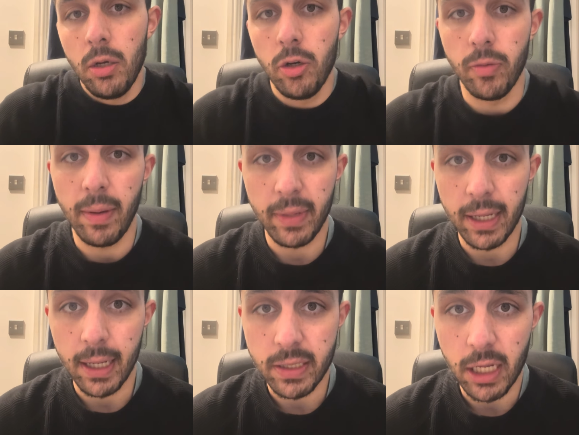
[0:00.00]
remember,
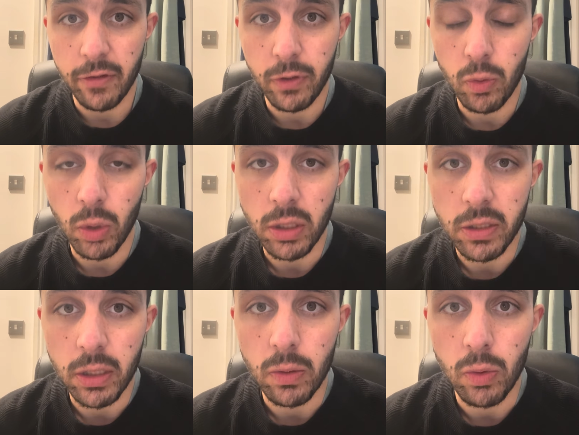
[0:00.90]
guys, if you want
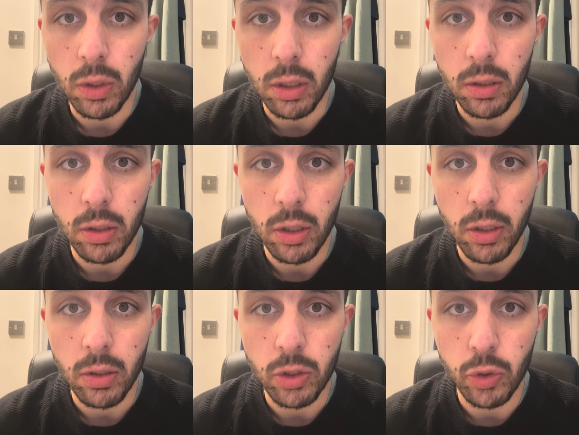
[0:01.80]
to
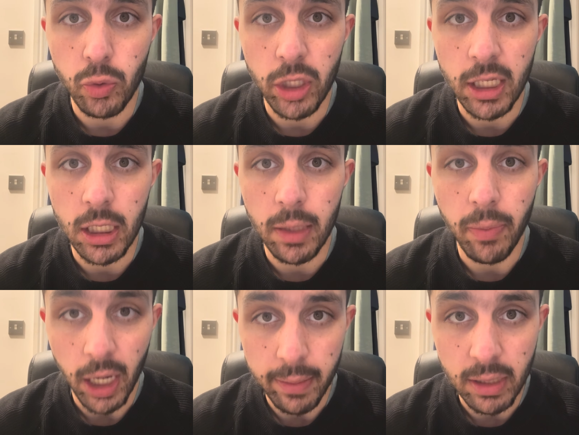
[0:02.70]
do the
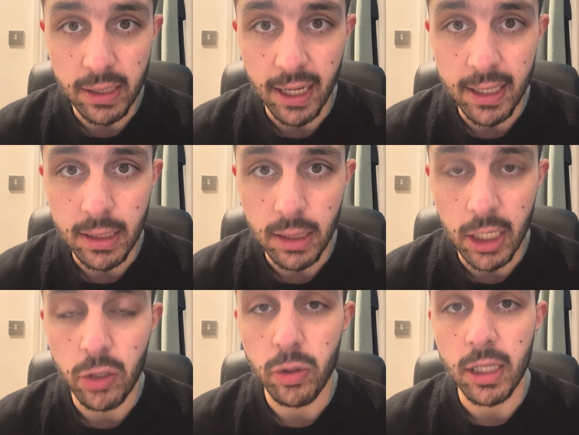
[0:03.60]
primal diet
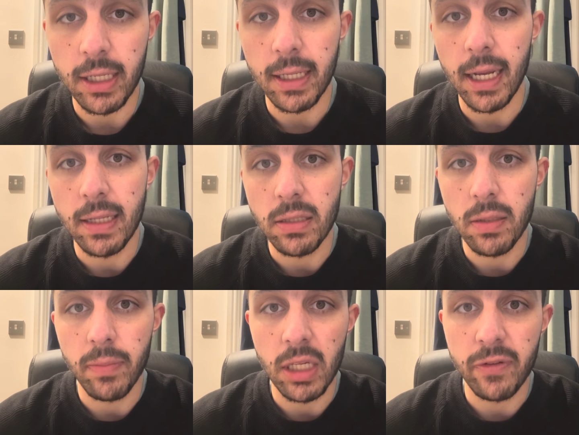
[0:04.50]
and you think it's
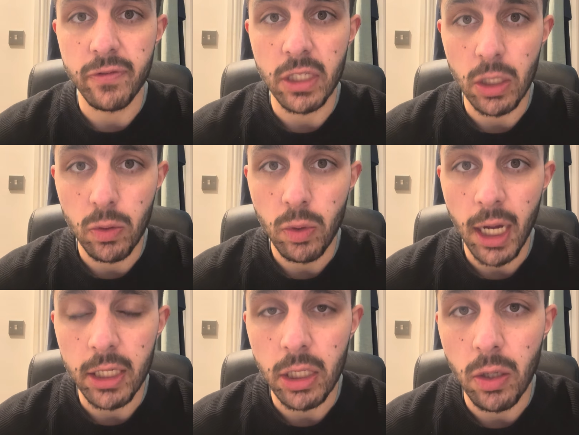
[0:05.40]
something for you
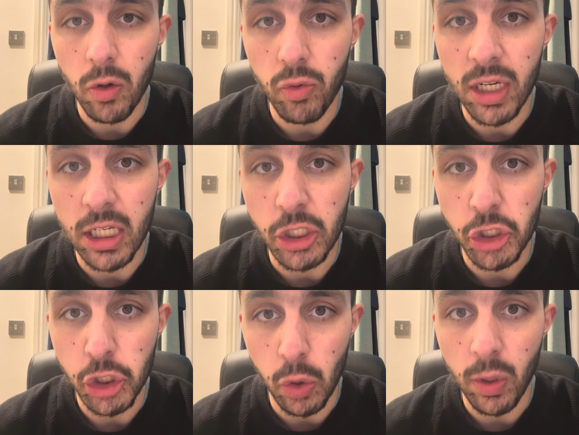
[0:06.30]
and you're not really
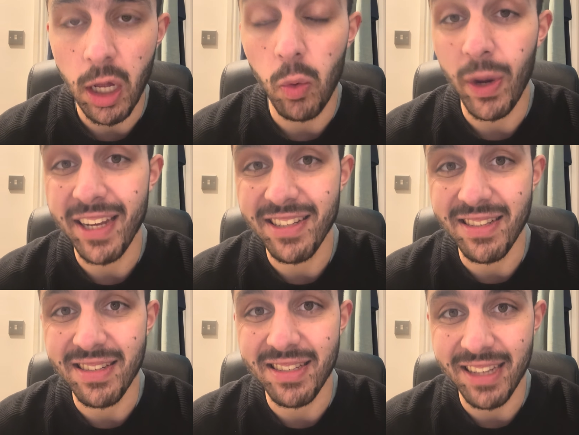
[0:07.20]
sure where to
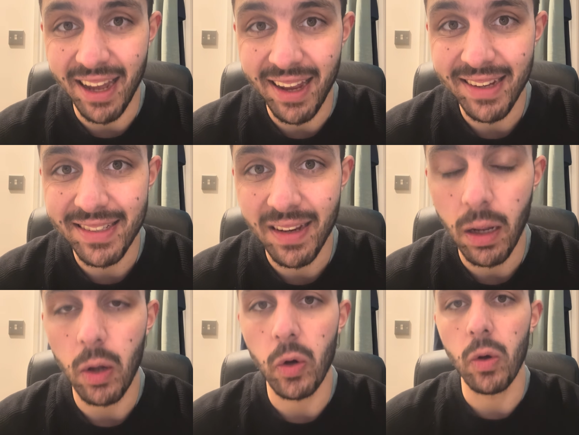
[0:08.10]
start,
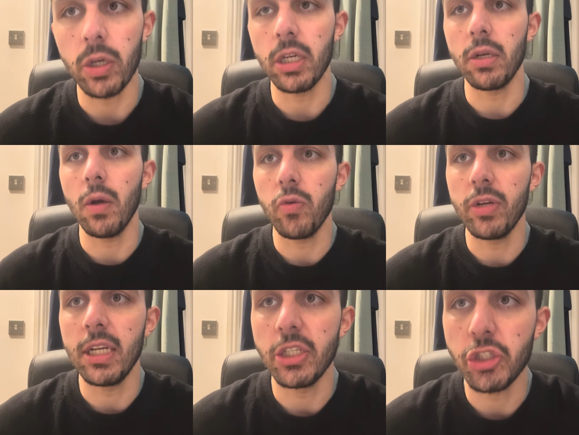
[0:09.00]
or you're not
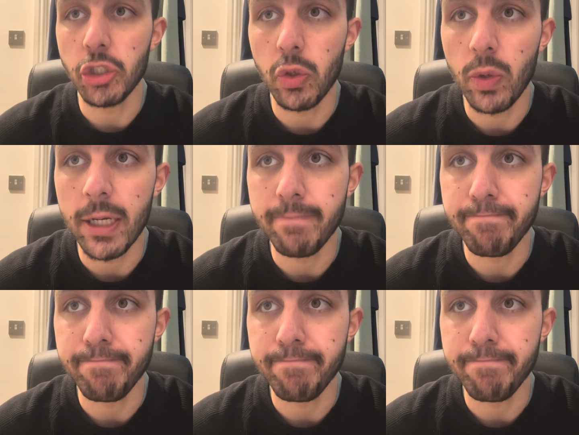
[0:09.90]
really sure